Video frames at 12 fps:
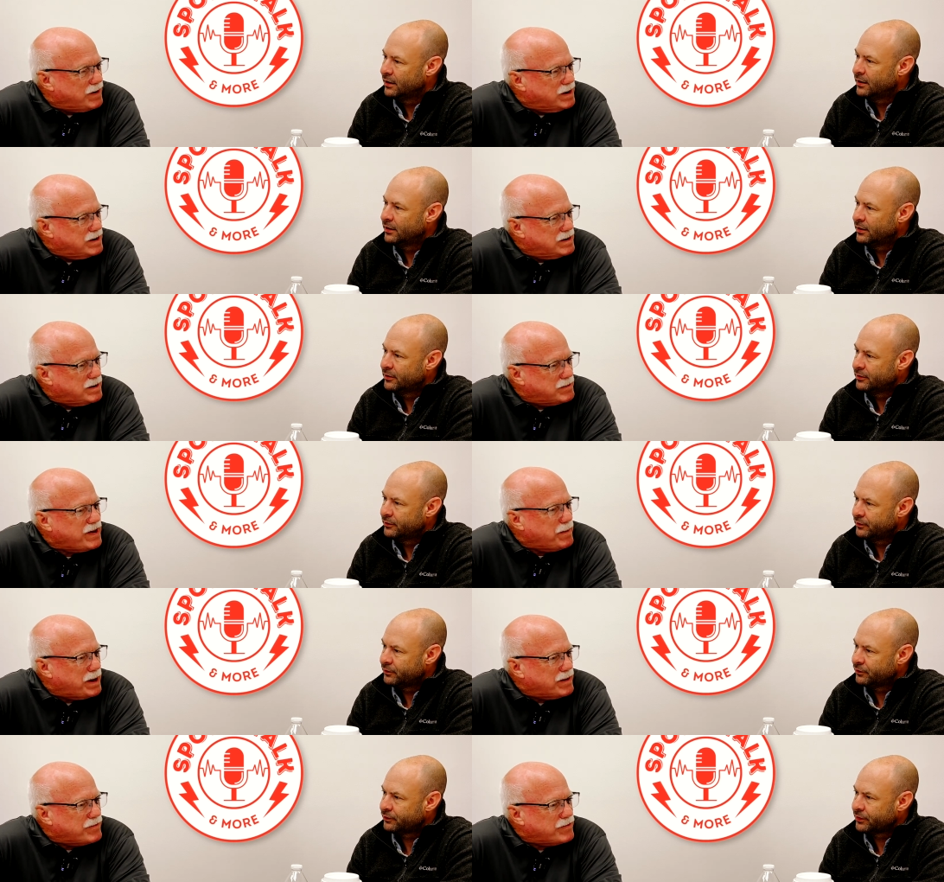Speaker 1: uh, say
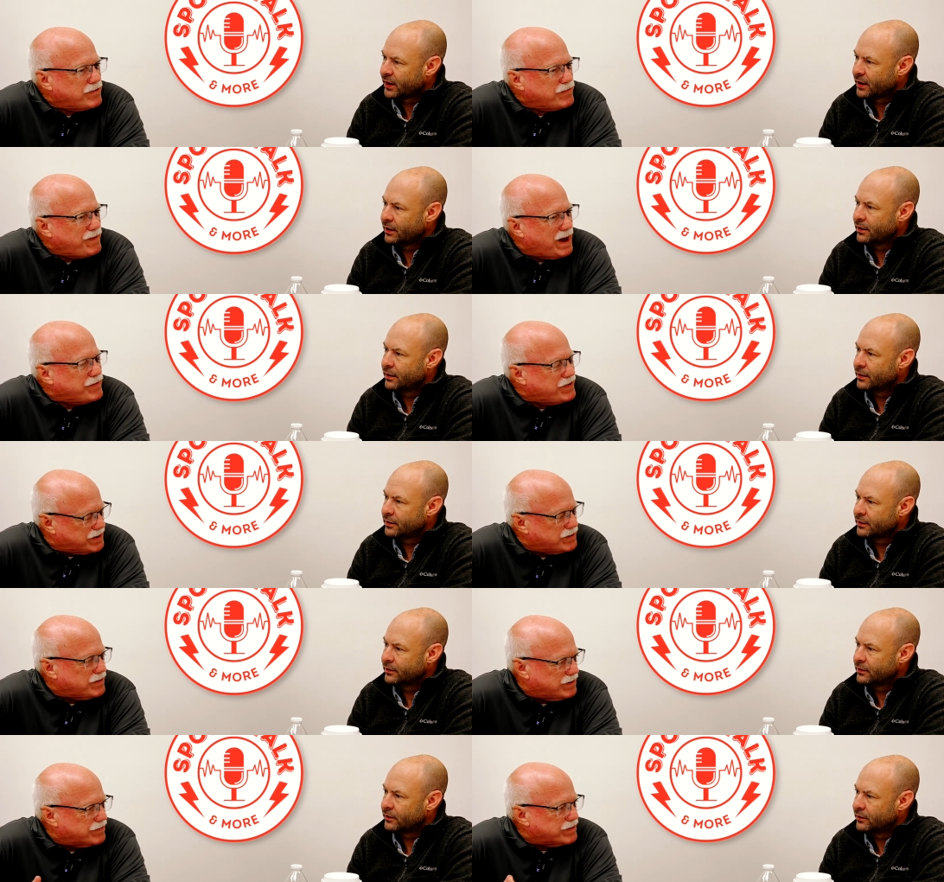about five
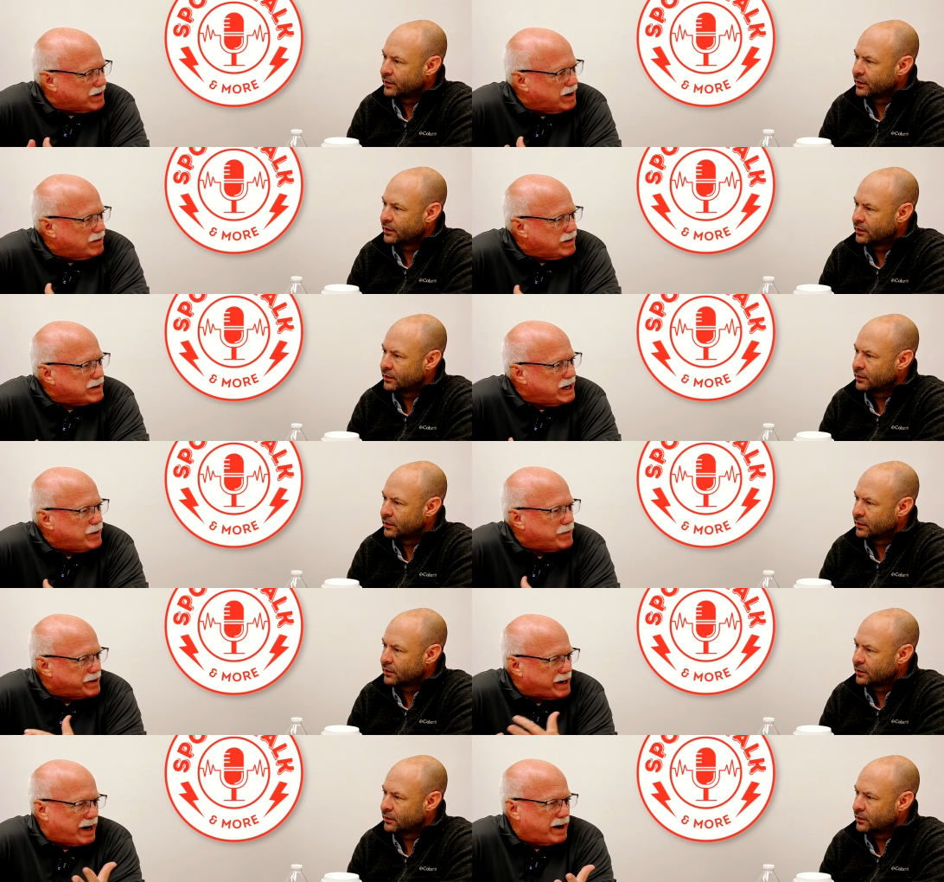six years ago, and he
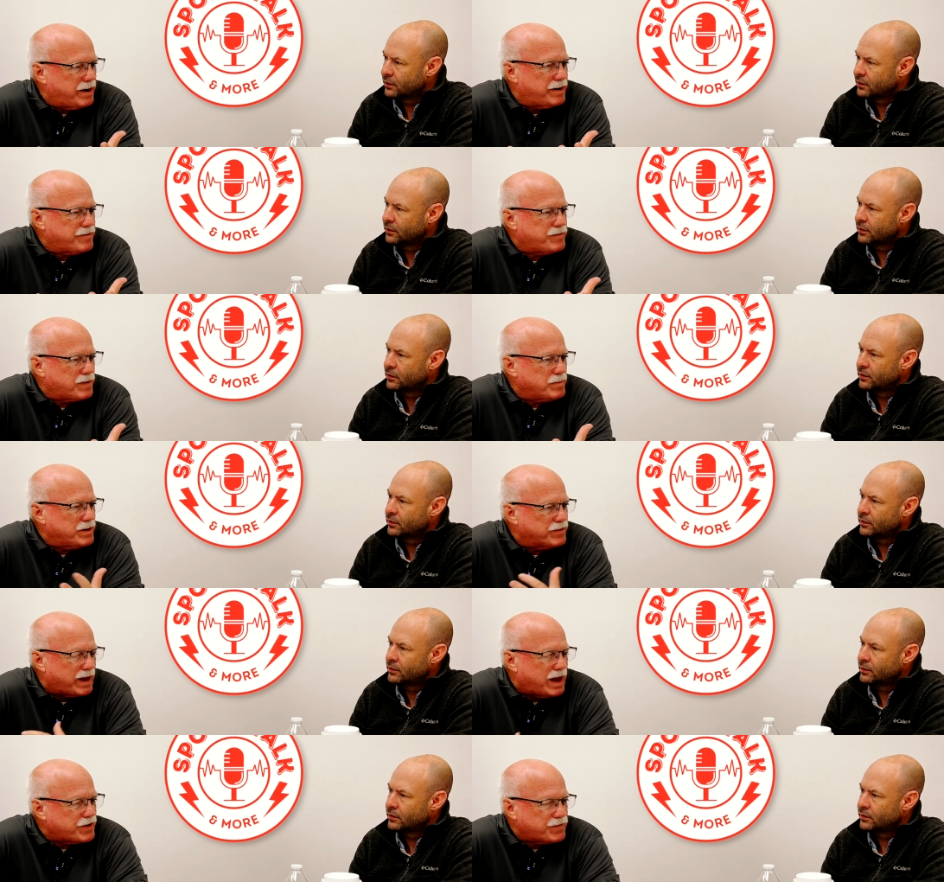retired from his
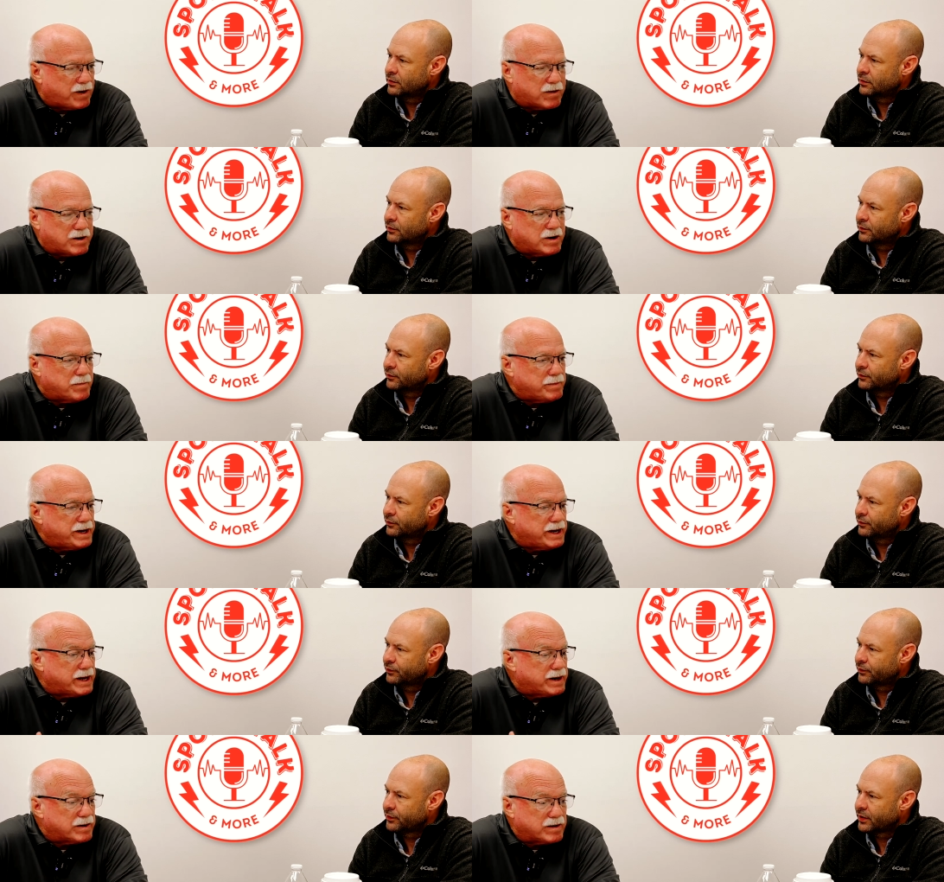asphalt company
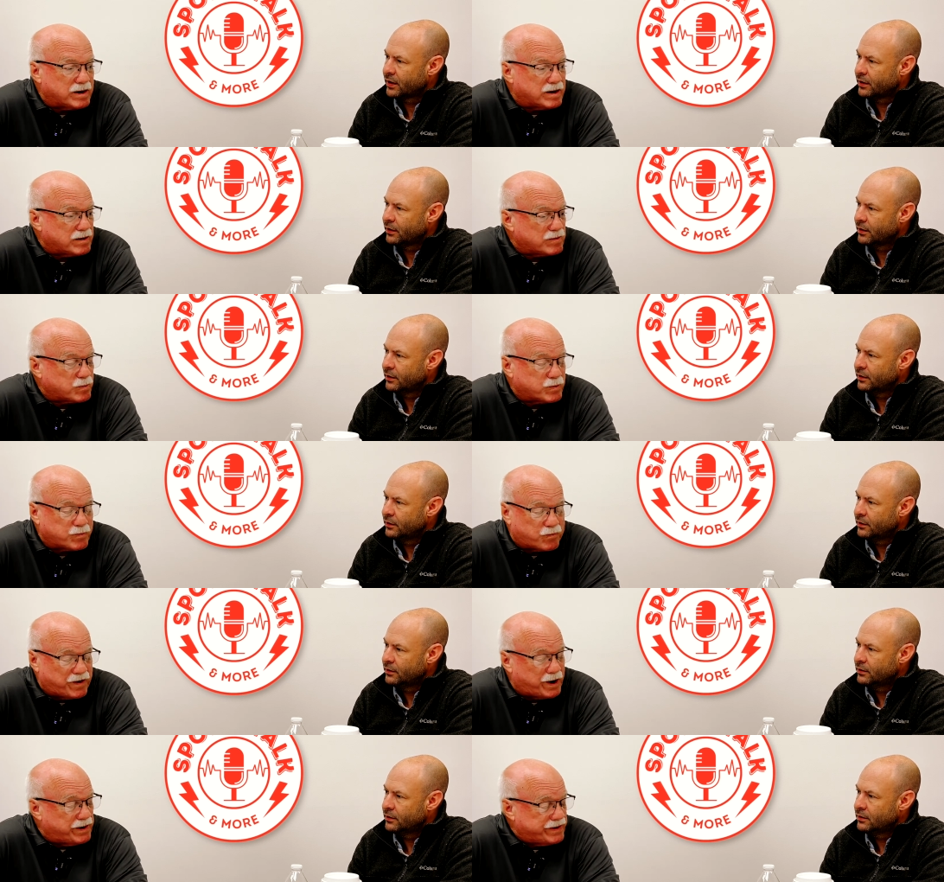and uh,
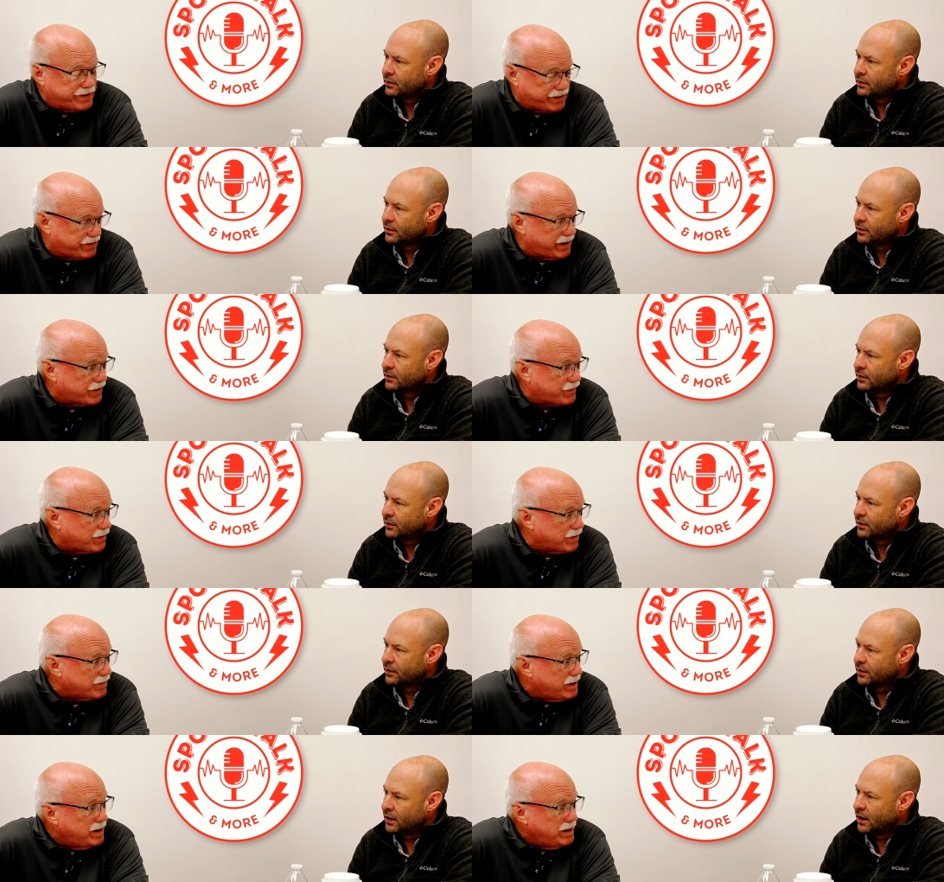very successful
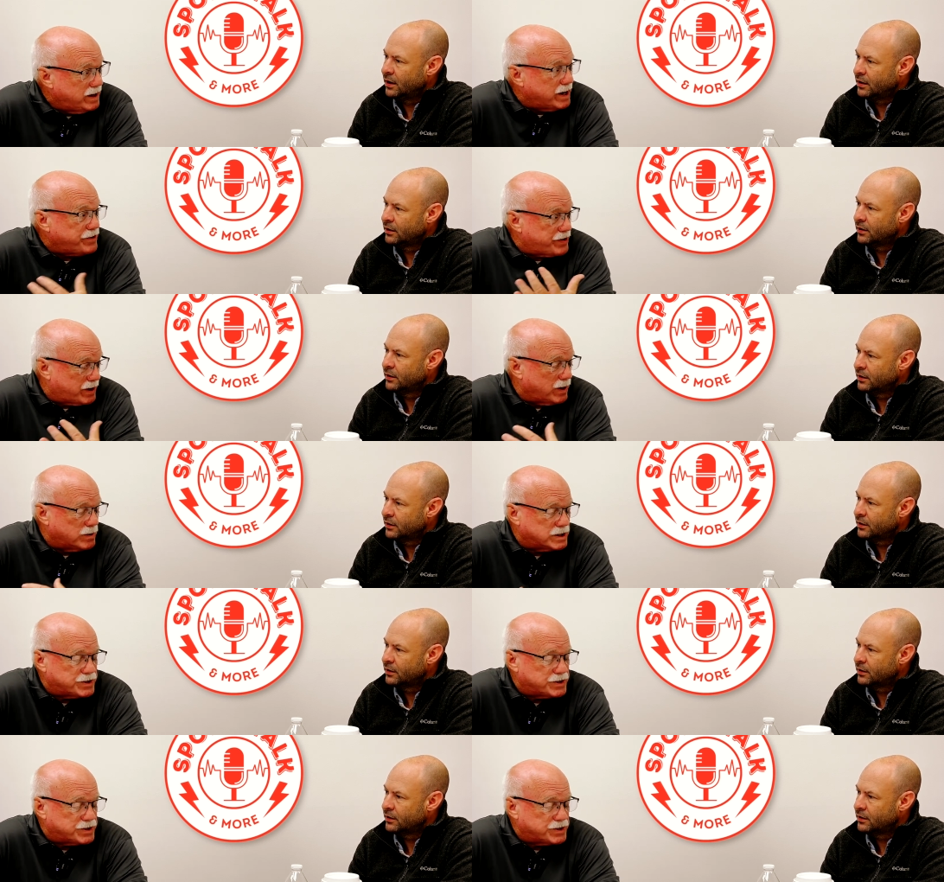yeah. in Toccoa,